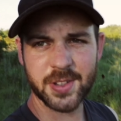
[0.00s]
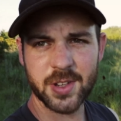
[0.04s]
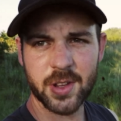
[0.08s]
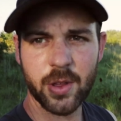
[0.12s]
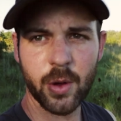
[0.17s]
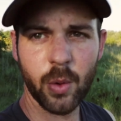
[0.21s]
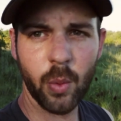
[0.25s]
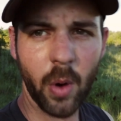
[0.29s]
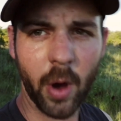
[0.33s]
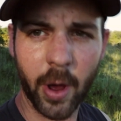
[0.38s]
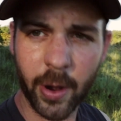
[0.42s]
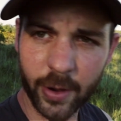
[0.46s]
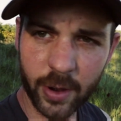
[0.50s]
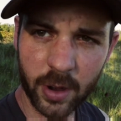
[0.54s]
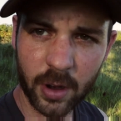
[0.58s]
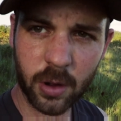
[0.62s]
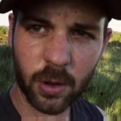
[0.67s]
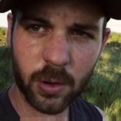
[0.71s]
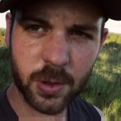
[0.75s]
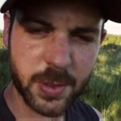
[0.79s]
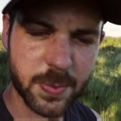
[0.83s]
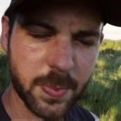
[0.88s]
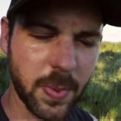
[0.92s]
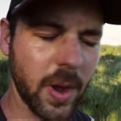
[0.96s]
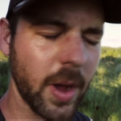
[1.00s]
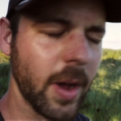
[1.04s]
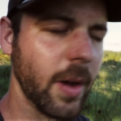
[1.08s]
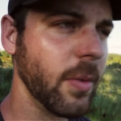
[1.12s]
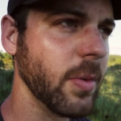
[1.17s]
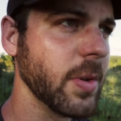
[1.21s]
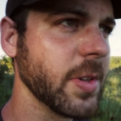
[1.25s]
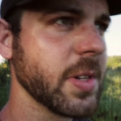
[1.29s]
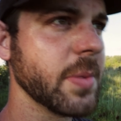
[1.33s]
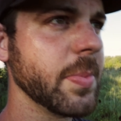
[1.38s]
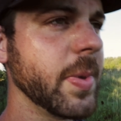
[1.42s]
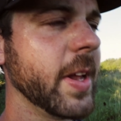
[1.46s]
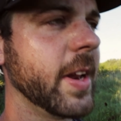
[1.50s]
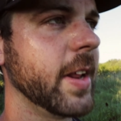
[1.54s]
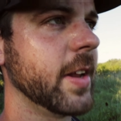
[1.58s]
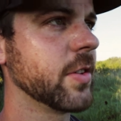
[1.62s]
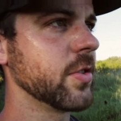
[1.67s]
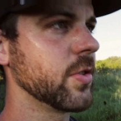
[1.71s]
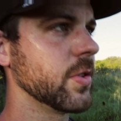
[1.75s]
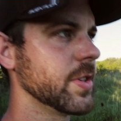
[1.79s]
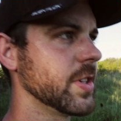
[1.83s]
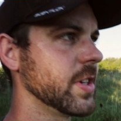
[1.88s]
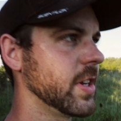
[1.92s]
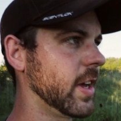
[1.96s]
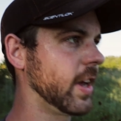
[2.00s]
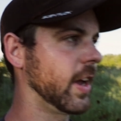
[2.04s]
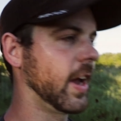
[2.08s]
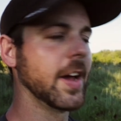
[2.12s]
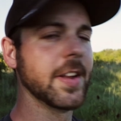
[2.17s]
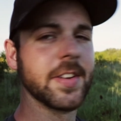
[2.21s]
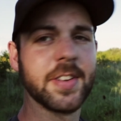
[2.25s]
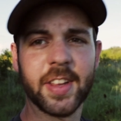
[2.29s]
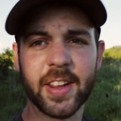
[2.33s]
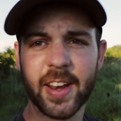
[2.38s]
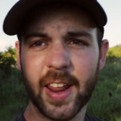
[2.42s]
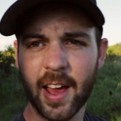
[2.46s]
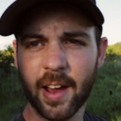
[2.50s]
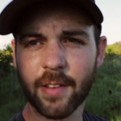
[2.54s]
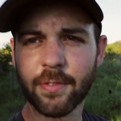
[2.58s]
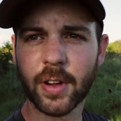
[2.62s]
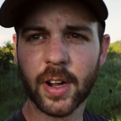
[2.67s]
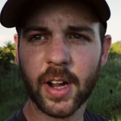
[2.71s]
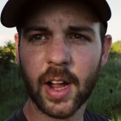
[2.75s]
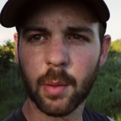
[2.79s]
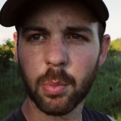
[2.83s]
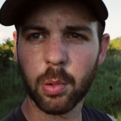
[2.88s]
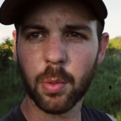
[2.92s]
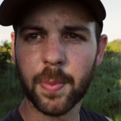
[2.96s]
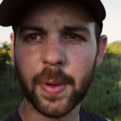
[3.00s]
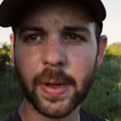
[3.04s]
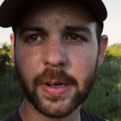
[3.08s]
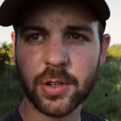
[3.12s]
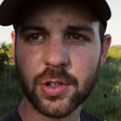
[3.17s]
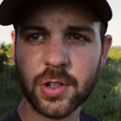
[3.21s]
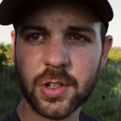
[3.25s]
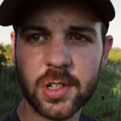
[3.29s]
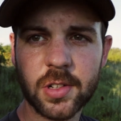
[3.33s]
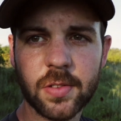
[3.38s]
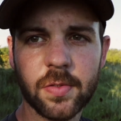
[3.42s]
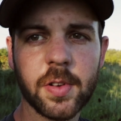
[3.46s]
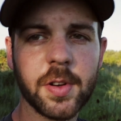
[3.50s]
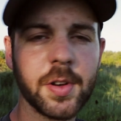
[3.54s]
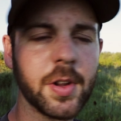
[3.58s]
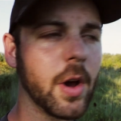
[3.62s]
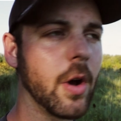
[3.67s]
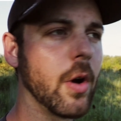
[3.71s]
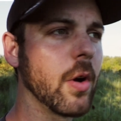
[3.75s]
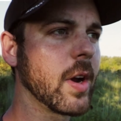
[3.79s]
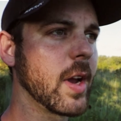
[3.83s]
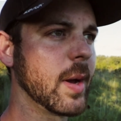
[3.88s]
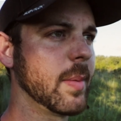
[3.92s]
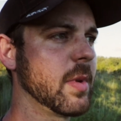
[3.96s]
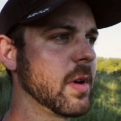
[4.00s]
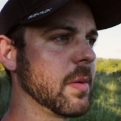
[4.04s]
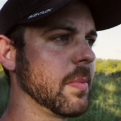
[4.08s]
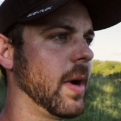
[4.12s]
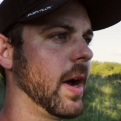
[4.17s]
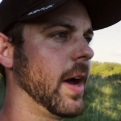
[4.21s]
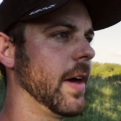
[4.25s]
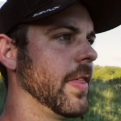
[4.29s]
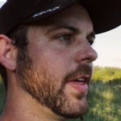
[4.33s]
So the watering hole spot was a bit interesting. I did have a couple pictures of a doe coming by